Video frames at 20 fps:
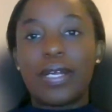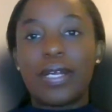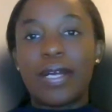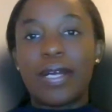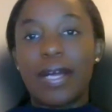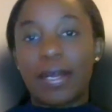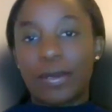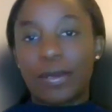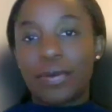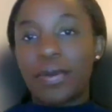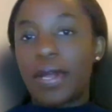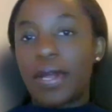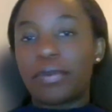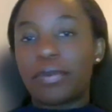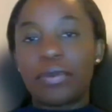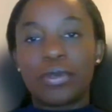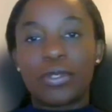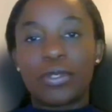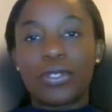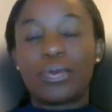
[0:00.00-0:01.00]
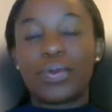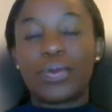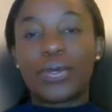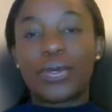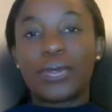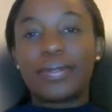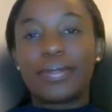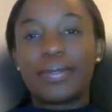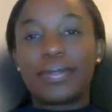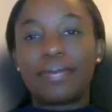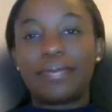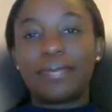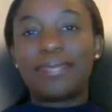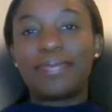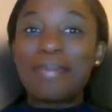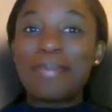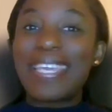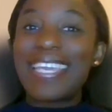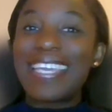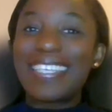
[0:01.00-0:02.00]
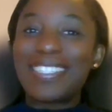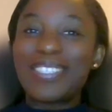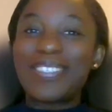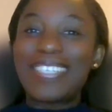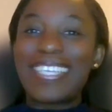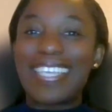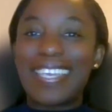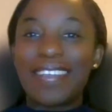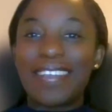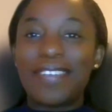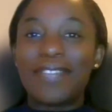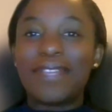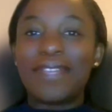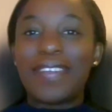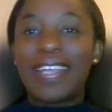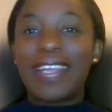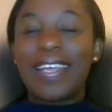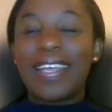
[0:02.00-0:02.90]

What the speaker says: across the world. I'm here to give